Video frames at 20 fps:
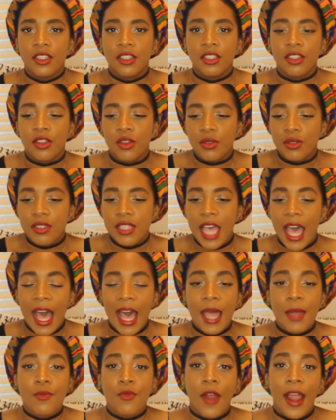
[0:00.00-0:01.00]
you know,
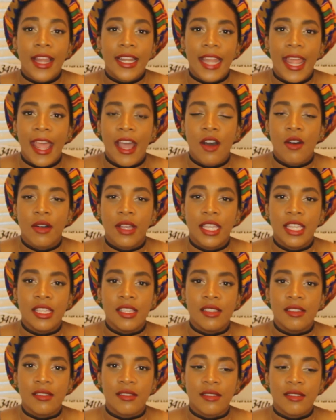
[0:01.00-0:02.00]
time right now
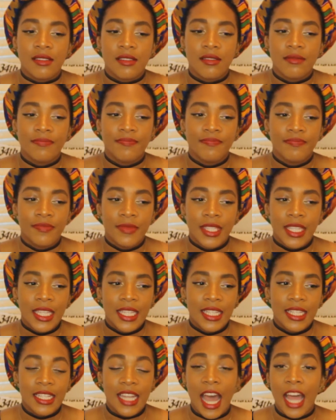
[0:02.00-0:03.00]
is
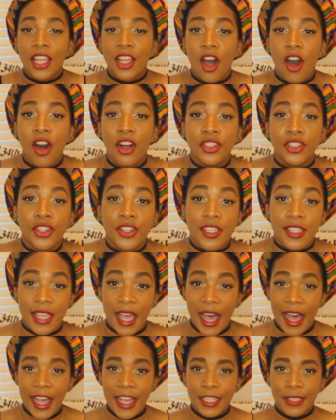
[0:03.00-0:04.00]
not on your
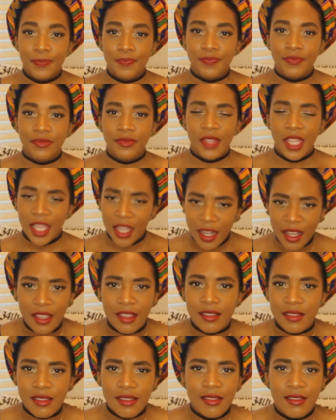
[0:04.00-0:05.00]
side, it
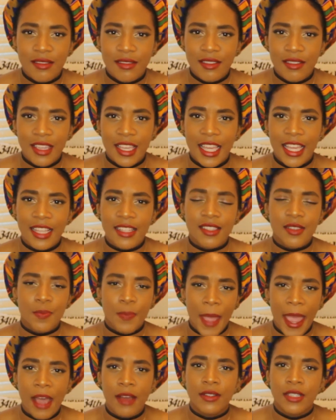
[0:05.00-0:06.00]
is. It's
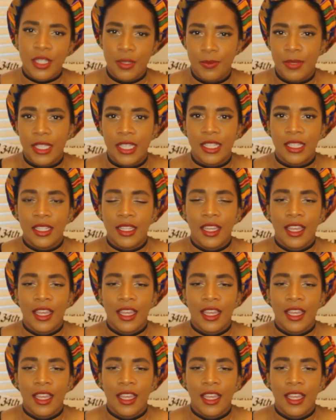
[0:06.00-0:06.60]
bound to be.